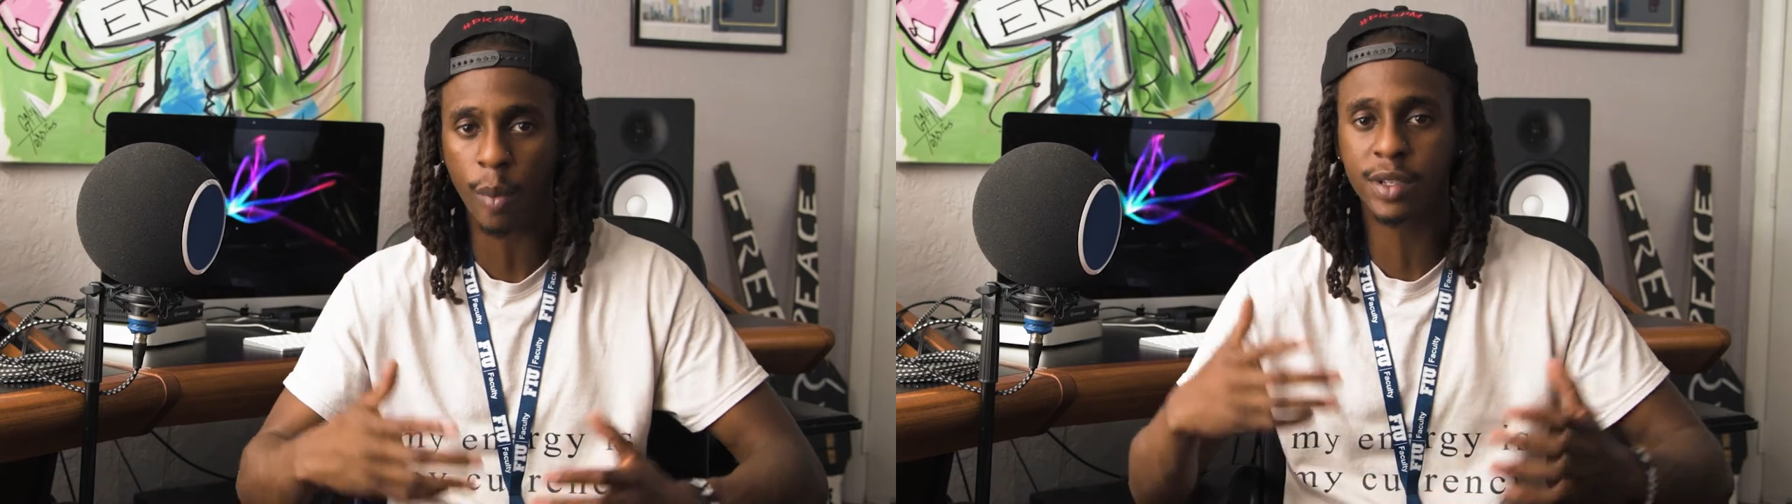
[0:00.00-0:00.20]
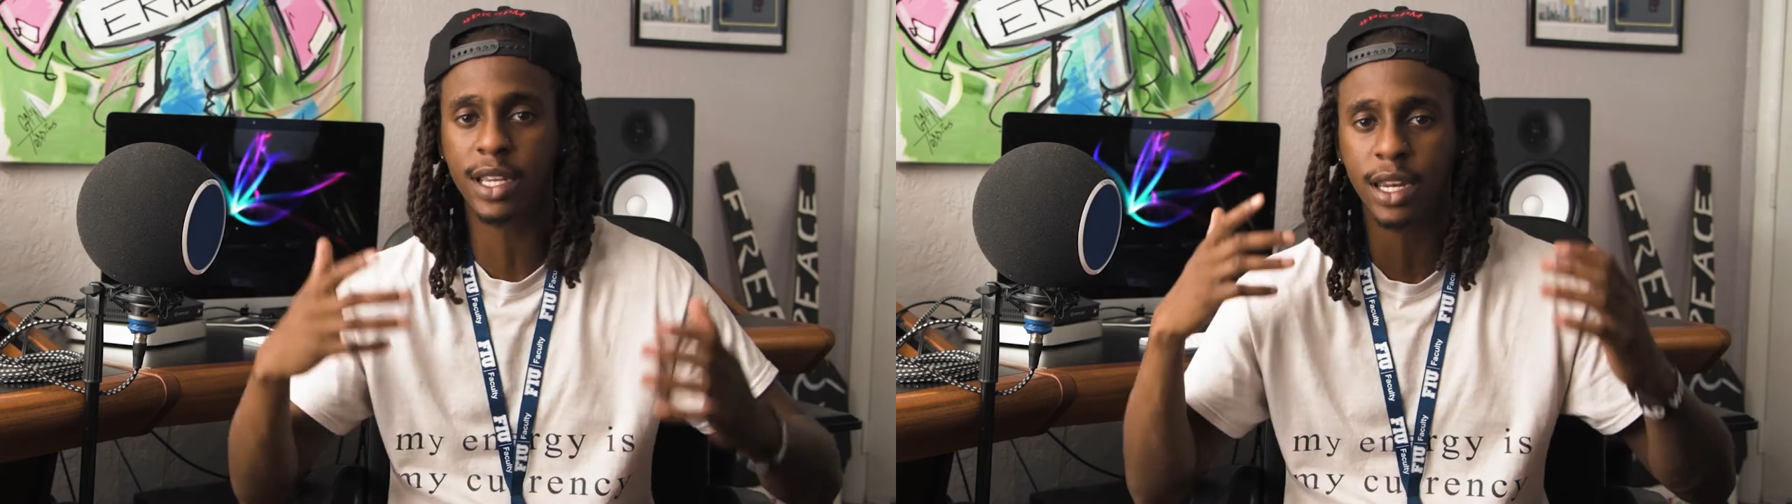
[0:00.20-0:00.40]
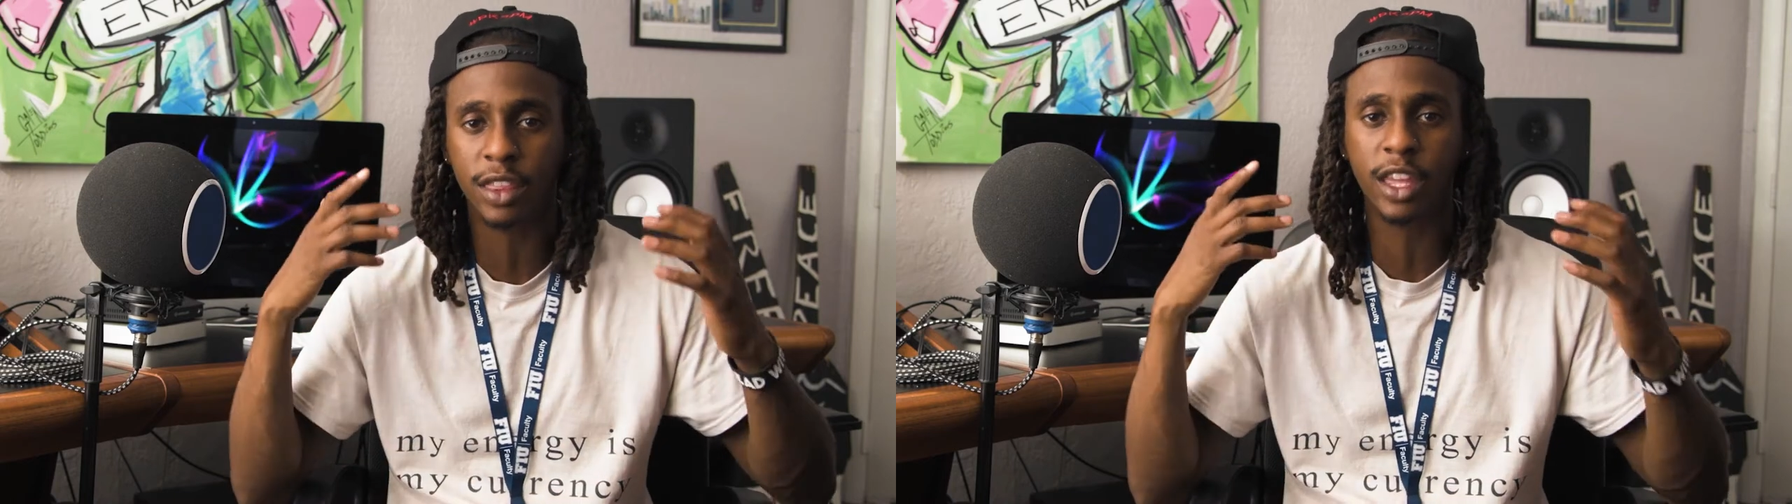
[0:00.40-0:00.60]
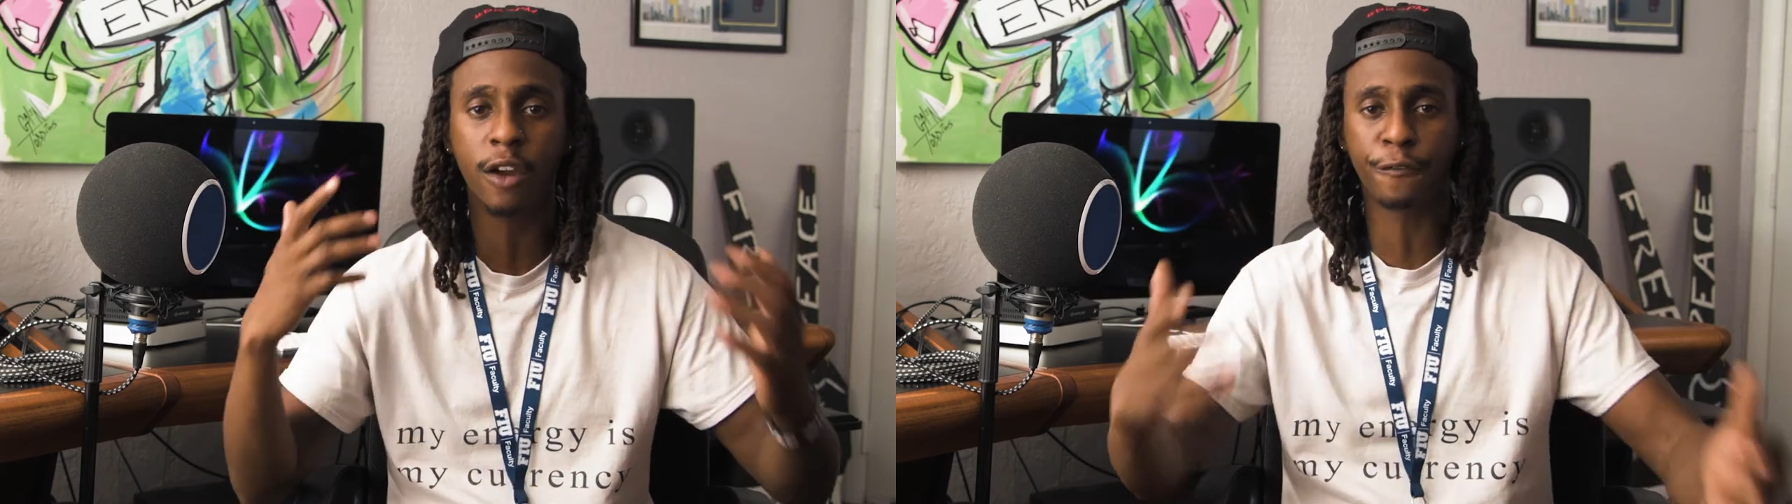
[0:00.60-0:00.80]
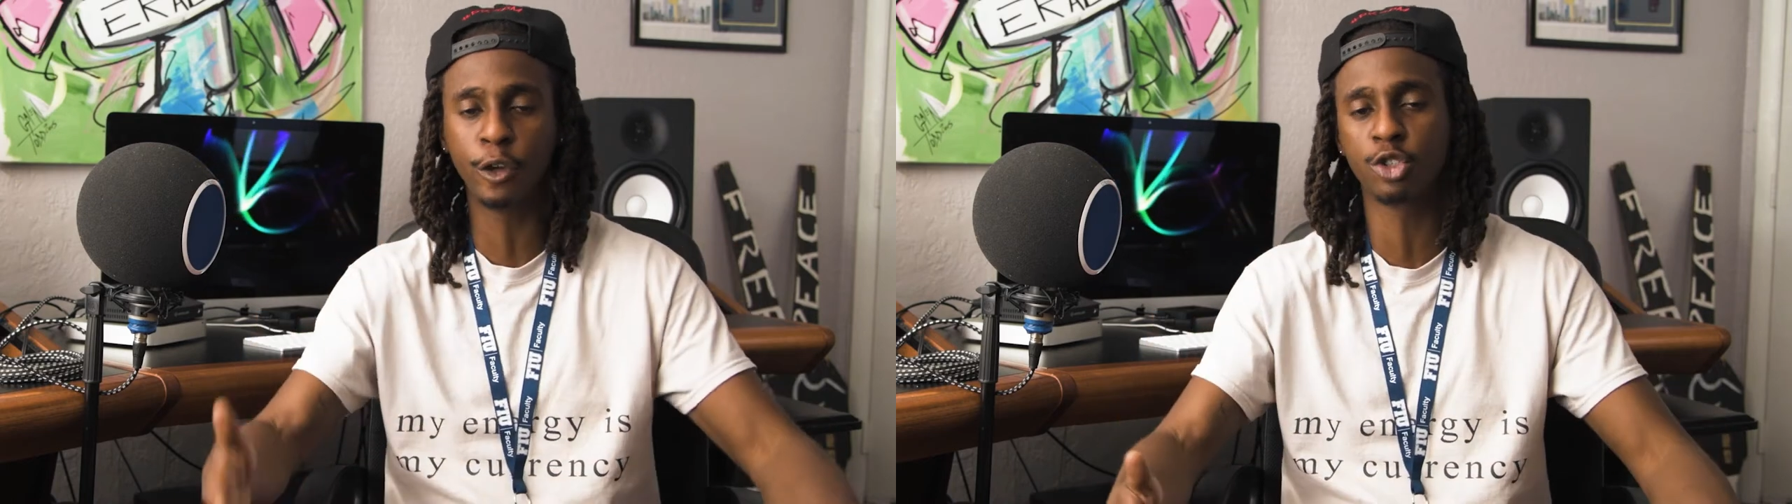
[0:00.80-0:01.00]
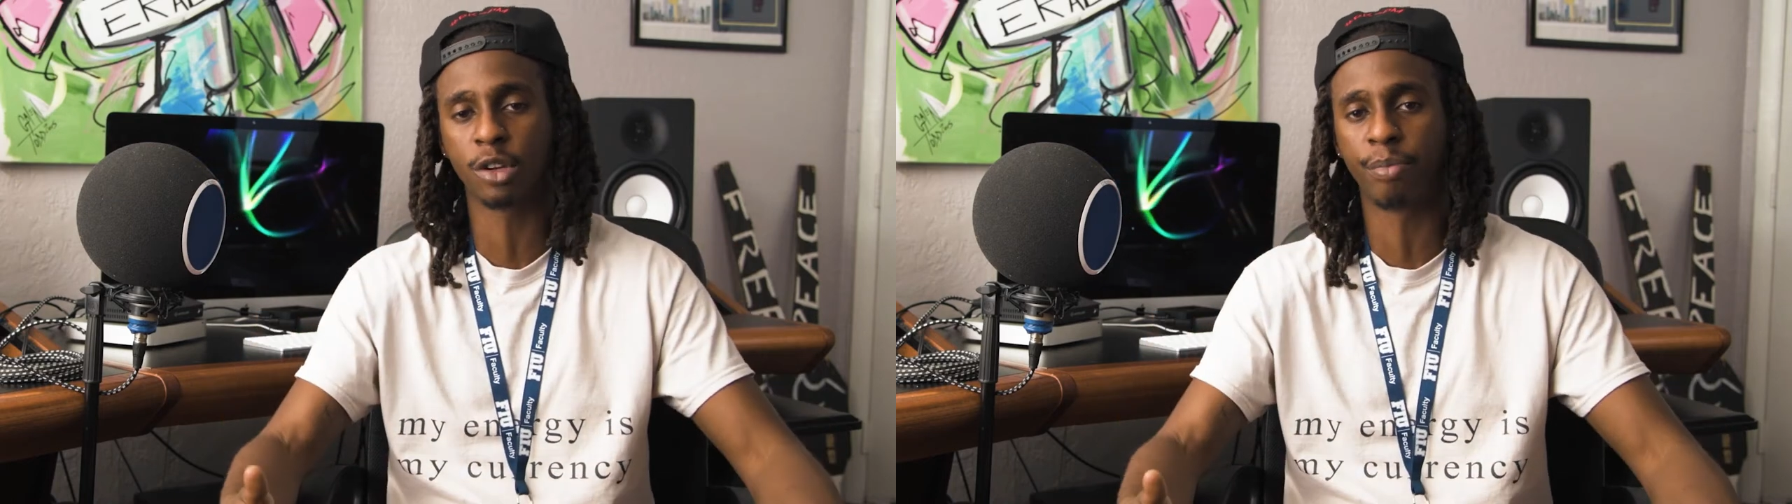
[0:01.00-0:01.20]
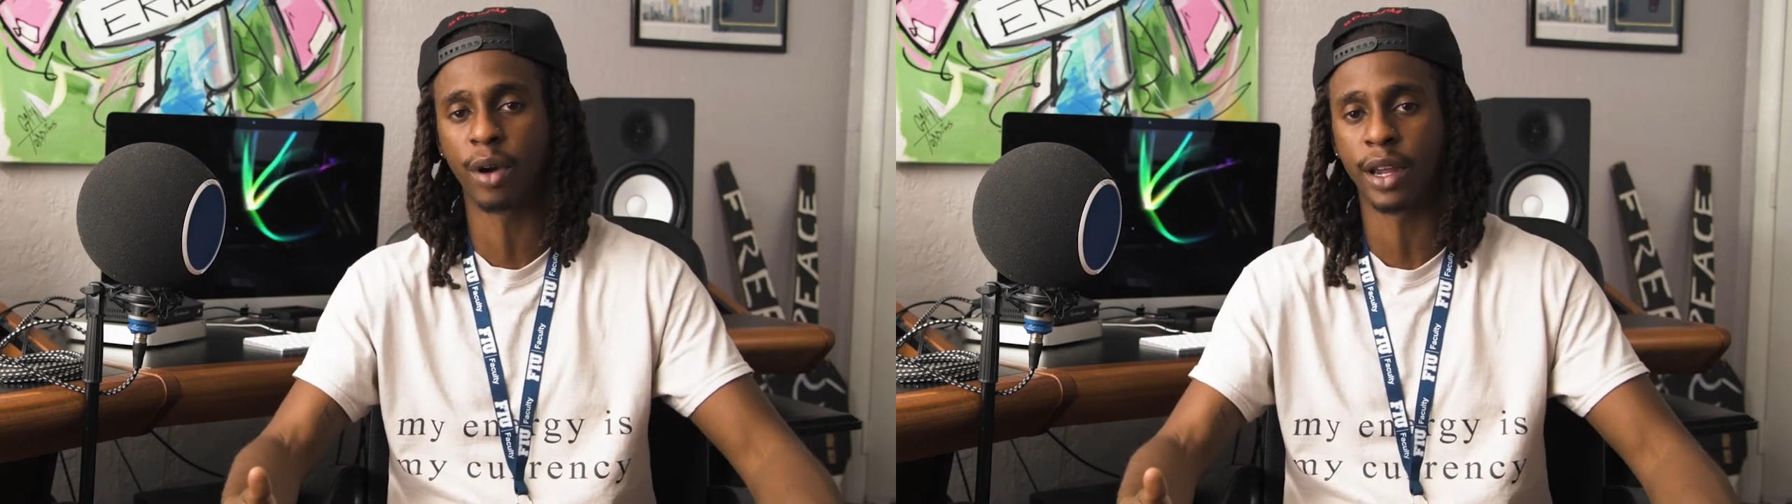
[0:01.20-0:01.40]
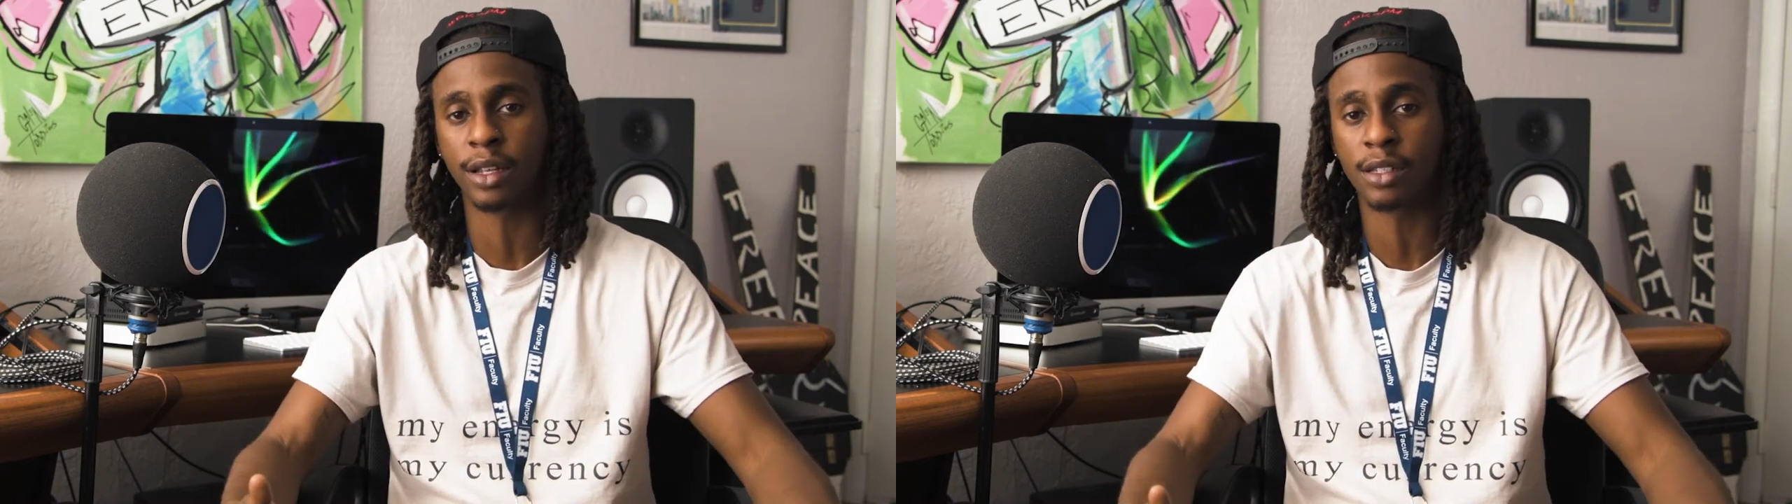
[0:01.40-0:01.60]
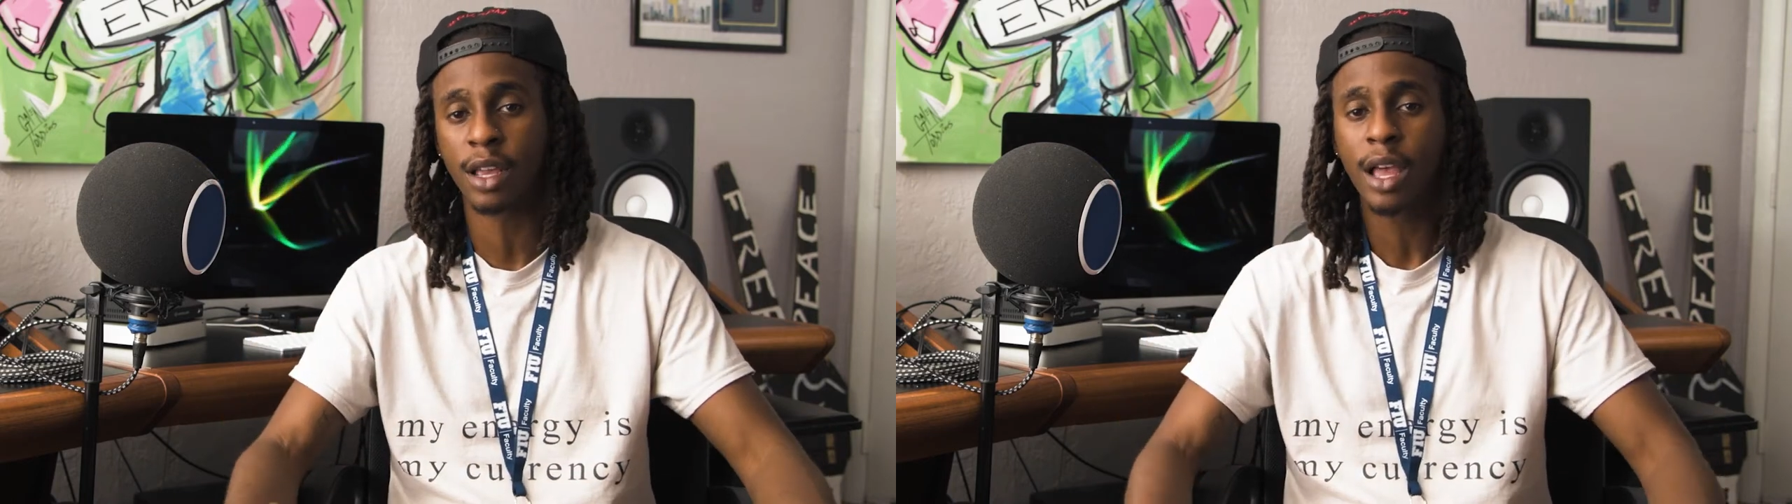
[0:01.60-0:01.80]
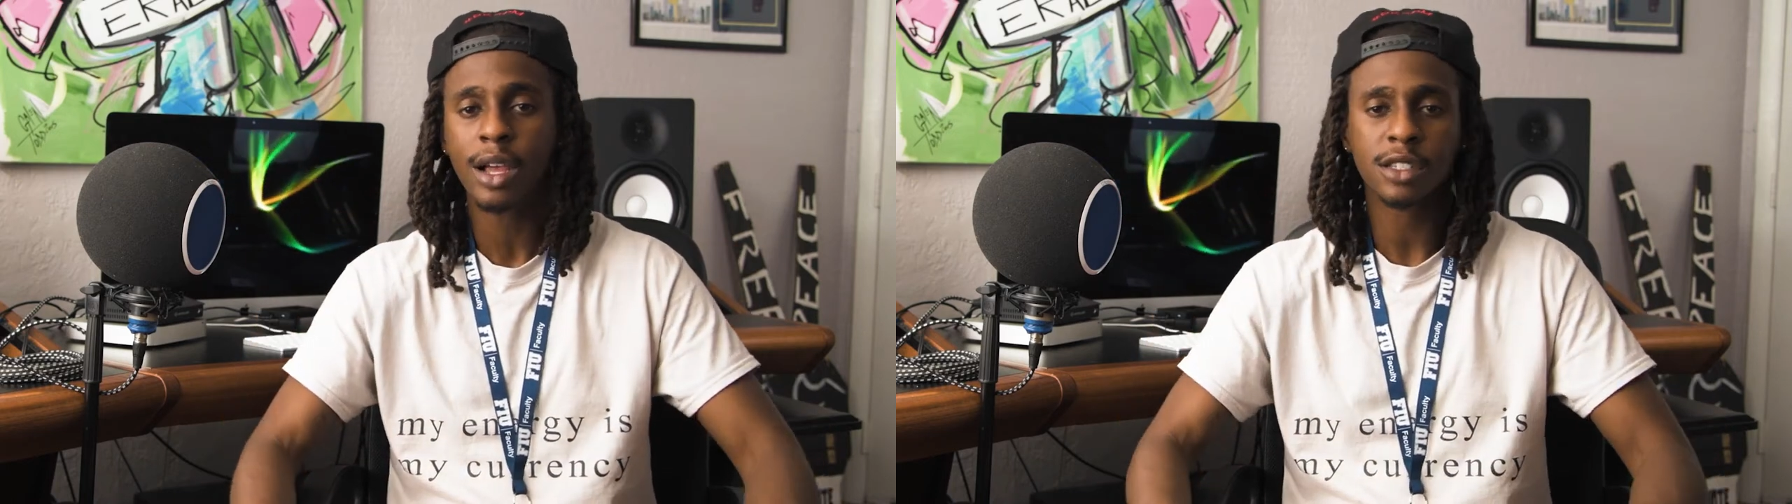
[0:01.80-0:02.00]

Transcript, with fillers: representing their future brands.